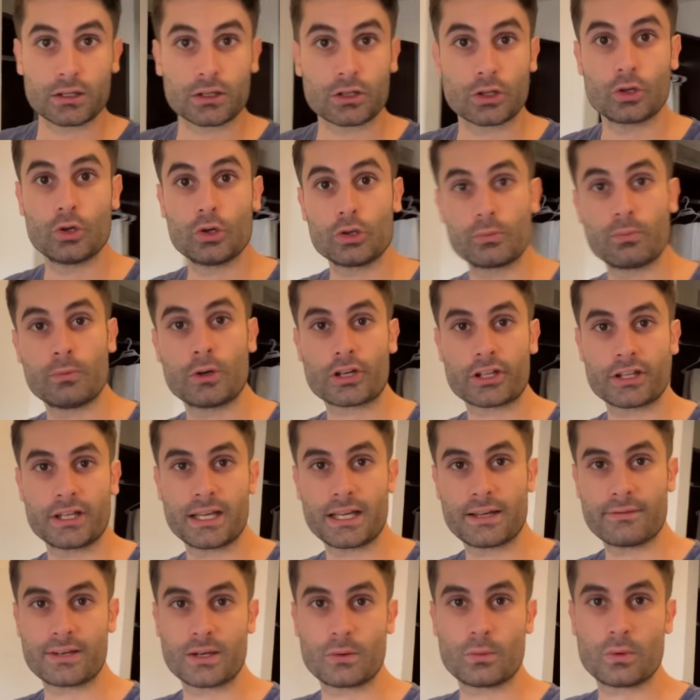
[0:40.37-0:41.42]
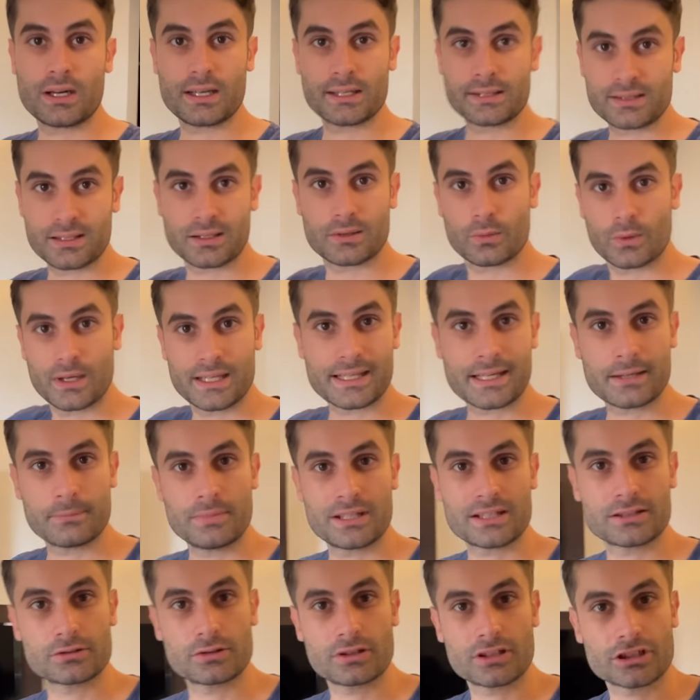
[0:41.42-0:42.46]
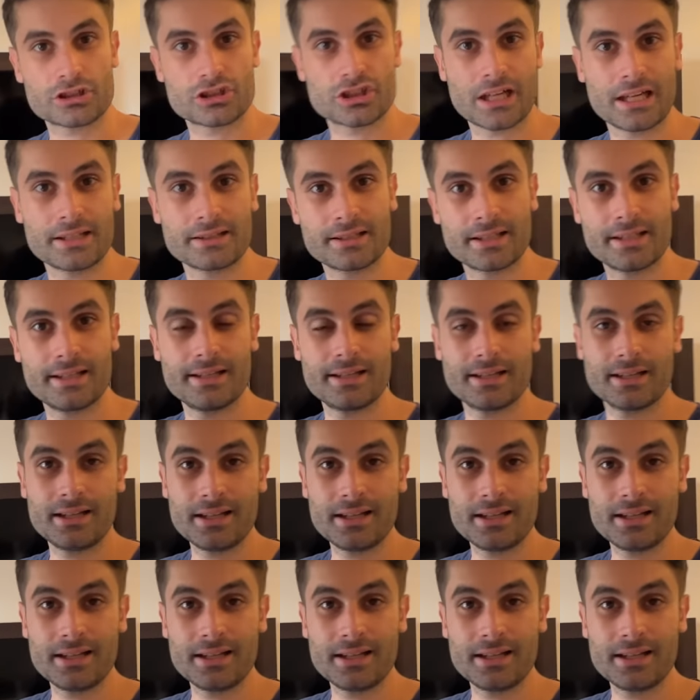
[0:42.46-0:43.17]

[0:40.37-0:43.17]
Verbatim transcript: Good morning everyone, welcome back to our channel.